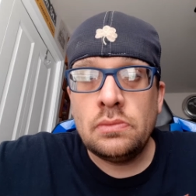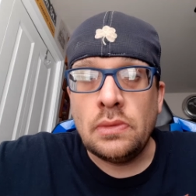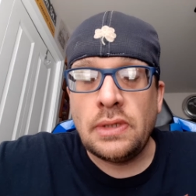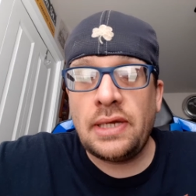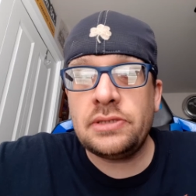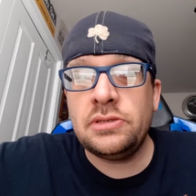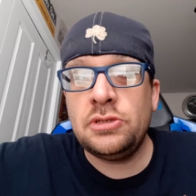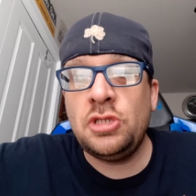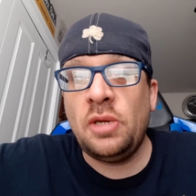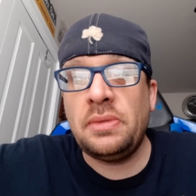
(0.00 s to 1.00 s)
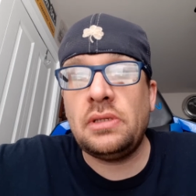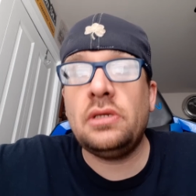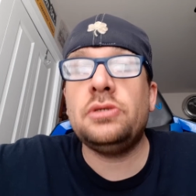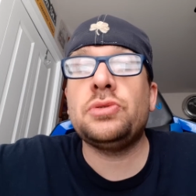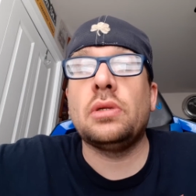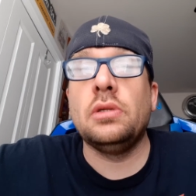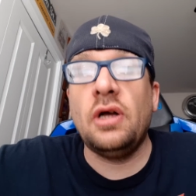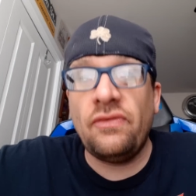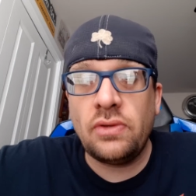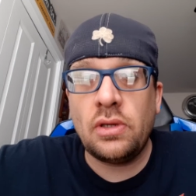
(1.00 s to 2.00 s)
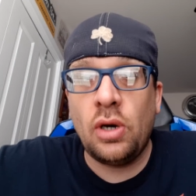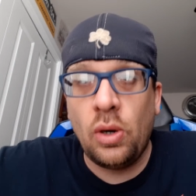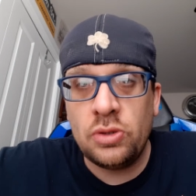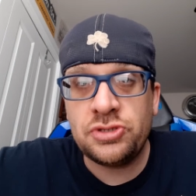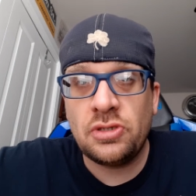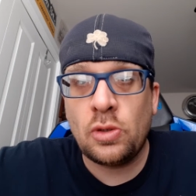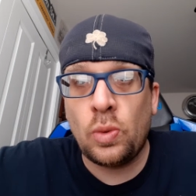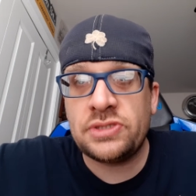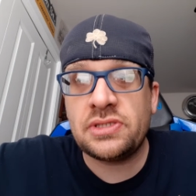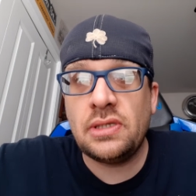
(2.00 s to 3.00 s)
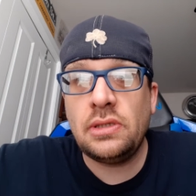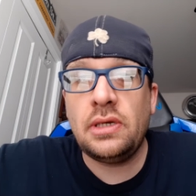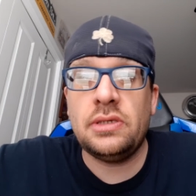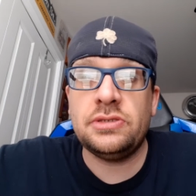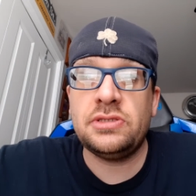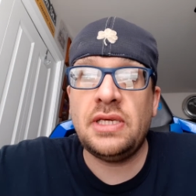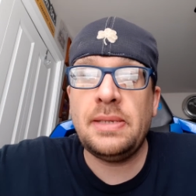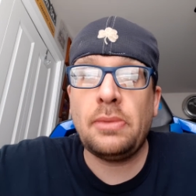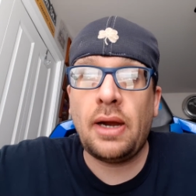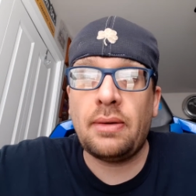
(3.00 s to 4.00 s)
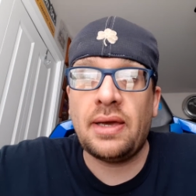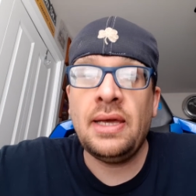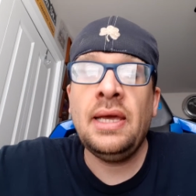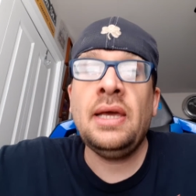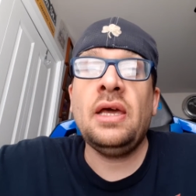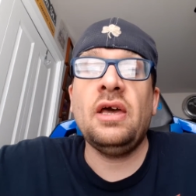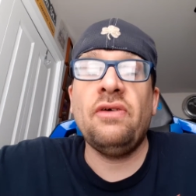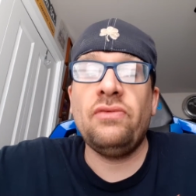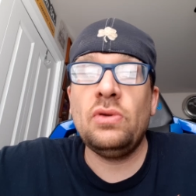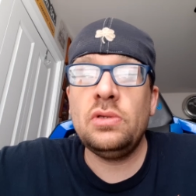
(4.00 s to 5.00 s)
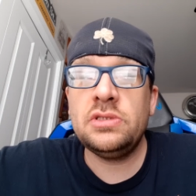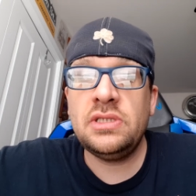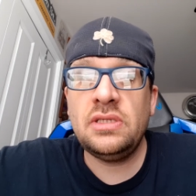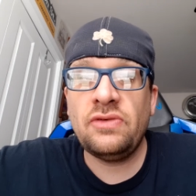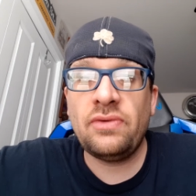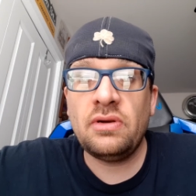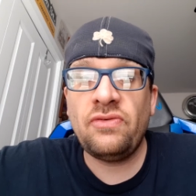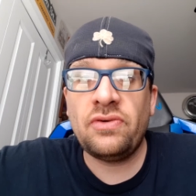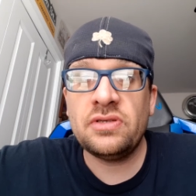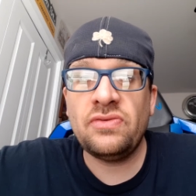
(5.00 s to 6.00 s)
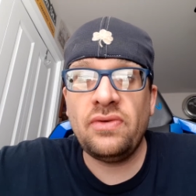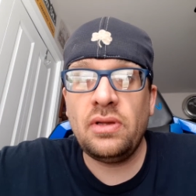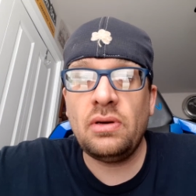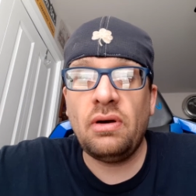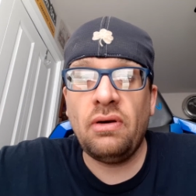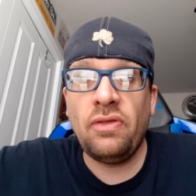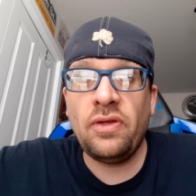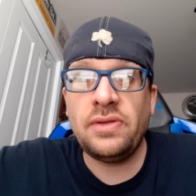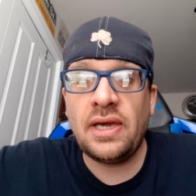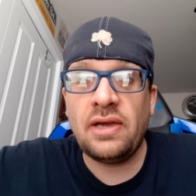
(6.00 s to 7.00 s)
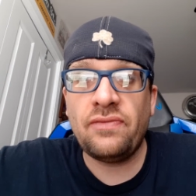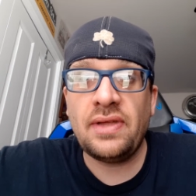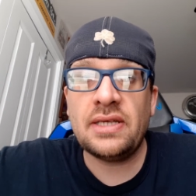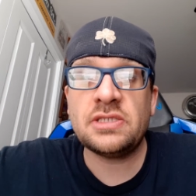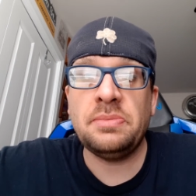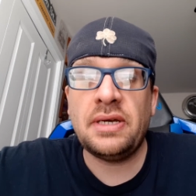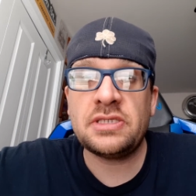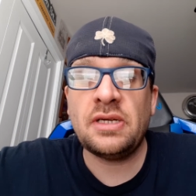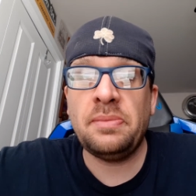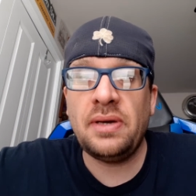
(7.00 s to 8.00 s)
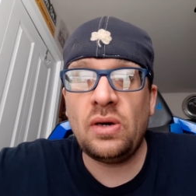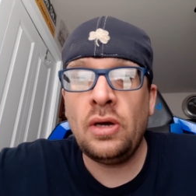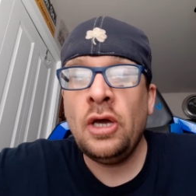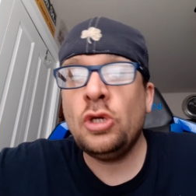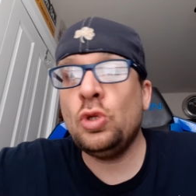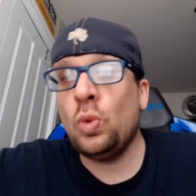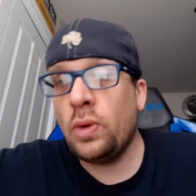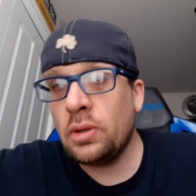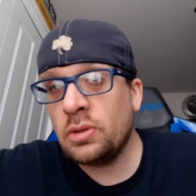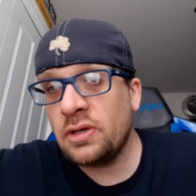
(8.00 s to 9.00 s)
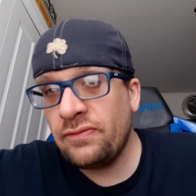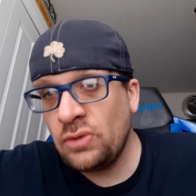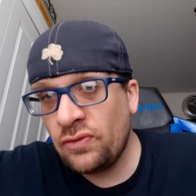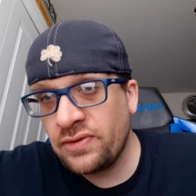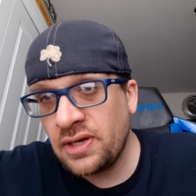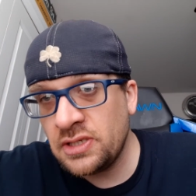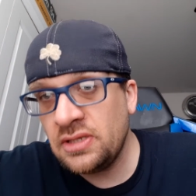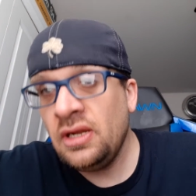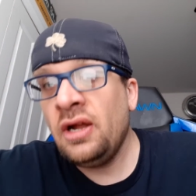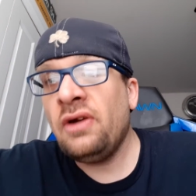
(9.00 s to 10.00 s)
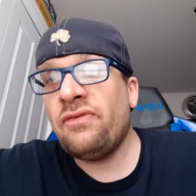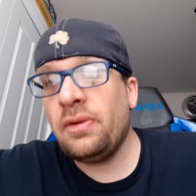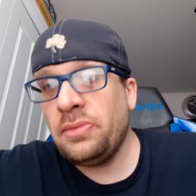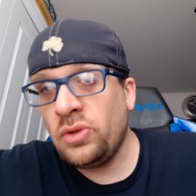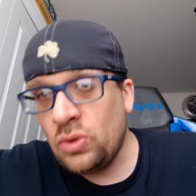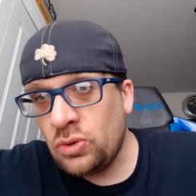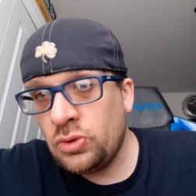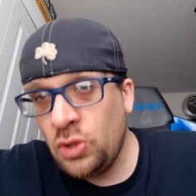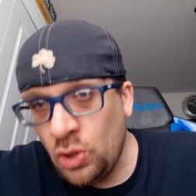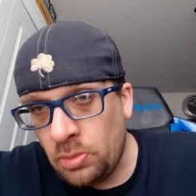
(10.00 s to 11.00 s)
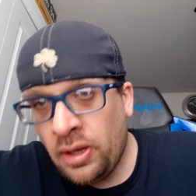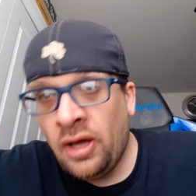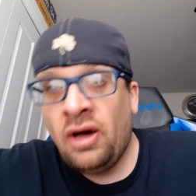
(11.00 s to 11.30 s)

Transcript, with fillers: Ladies and gentlemen, it is your lovely host here. Once again, it is Team RyRy. Have you seen the very first video of the day? If not, smash that bell. You will get a notification from YouTube.